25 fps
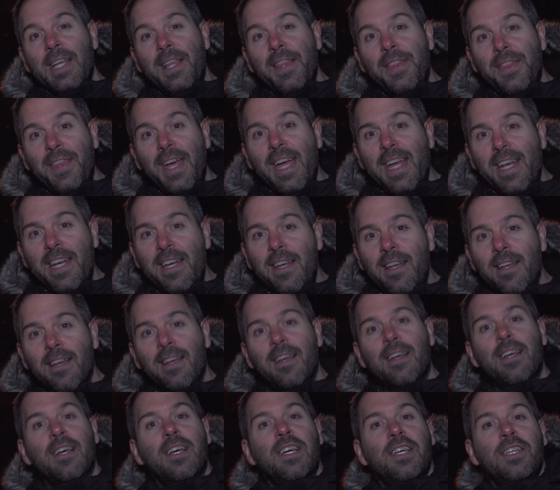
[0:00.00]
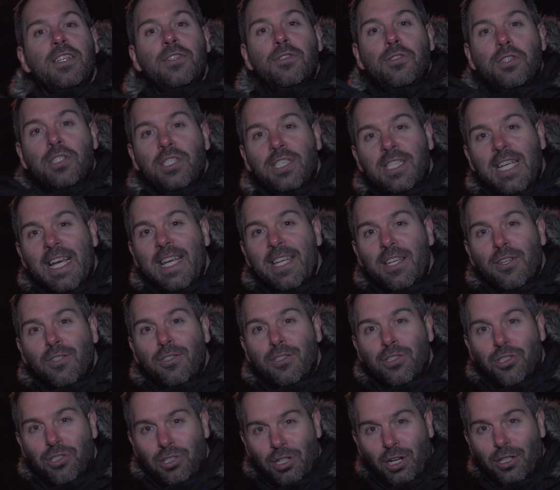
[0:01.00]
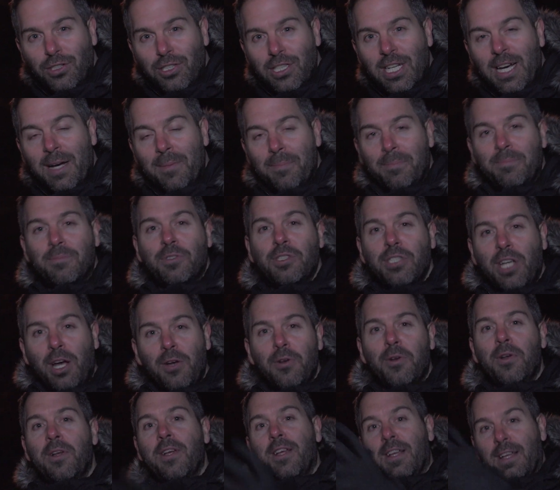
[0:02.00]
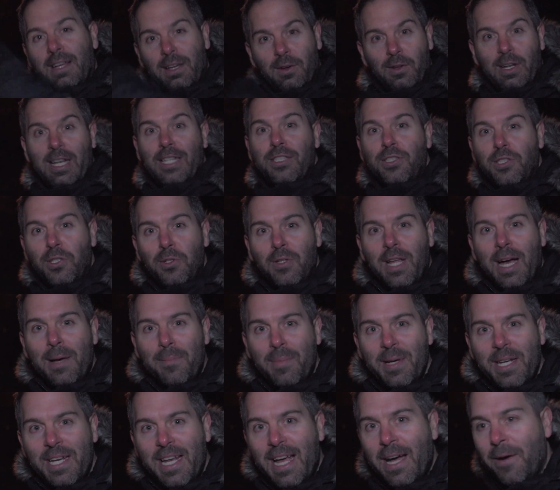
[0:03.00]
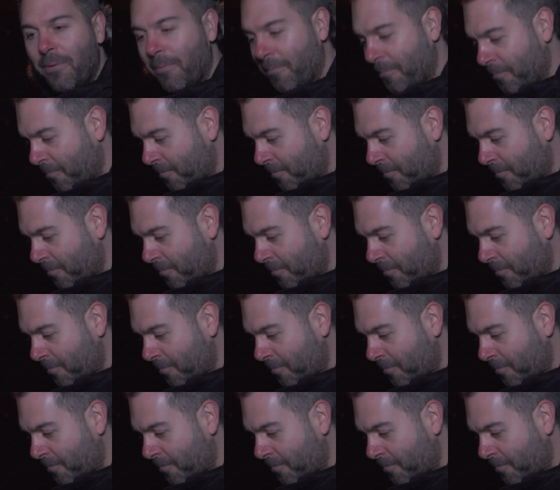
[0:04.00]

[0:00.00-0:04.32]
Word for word: Then you set your shot up. So let's do that bit now.